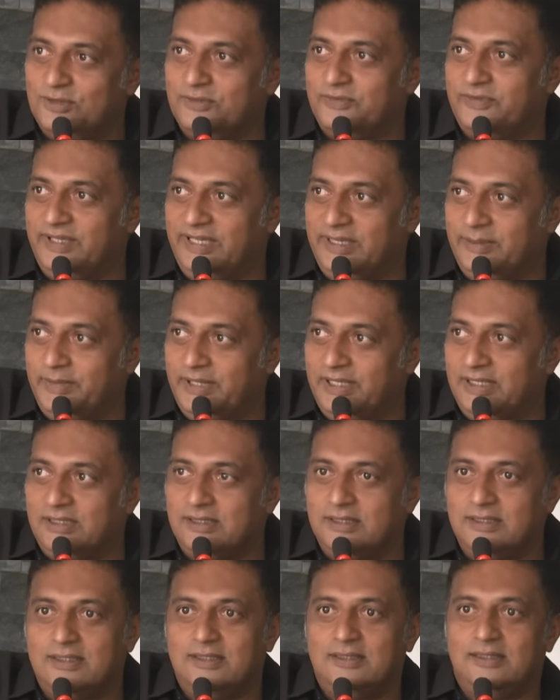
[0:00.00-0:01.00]
of
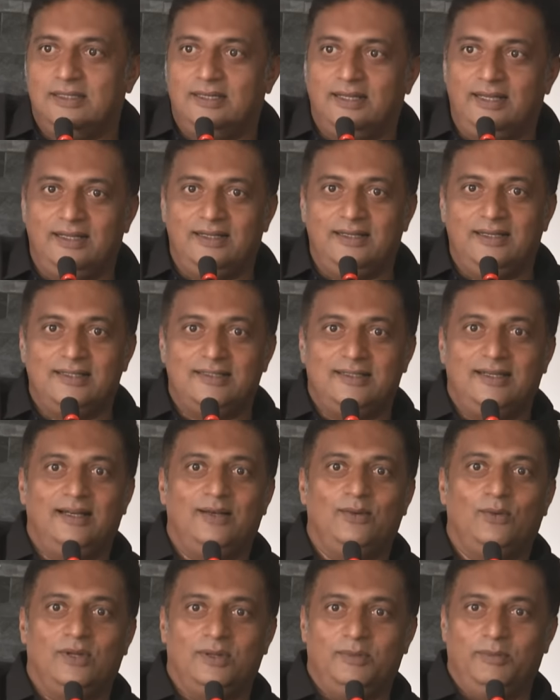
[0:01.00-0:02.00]
emails and I
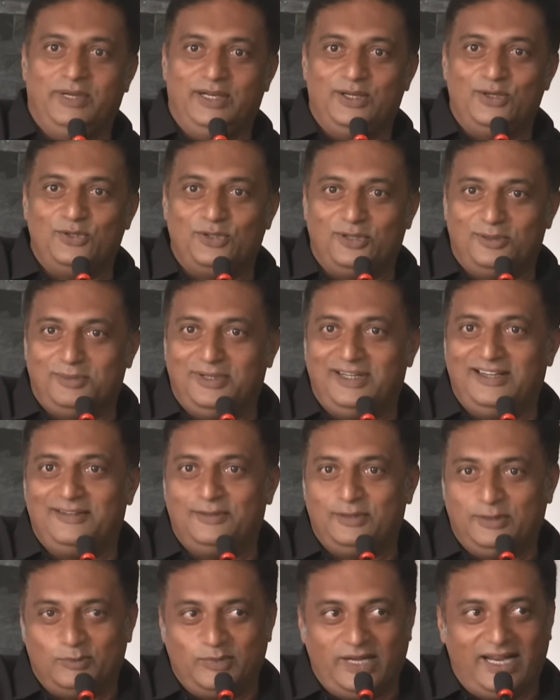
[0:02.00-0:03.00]
understand what a big job I
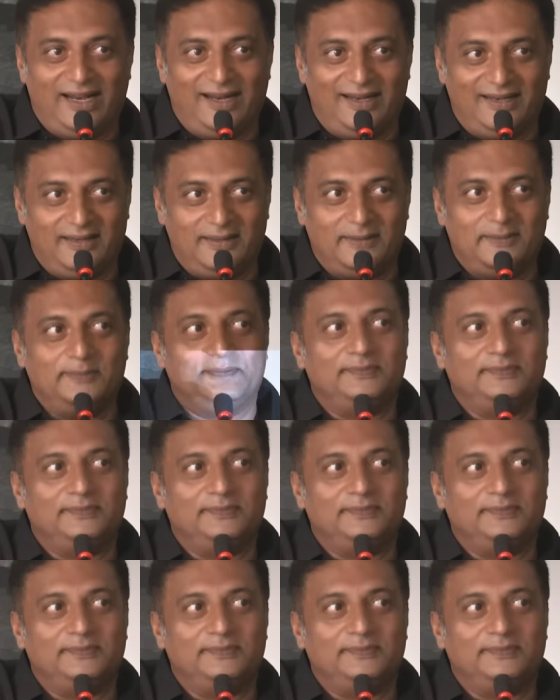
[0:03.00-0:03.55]
have in my hand.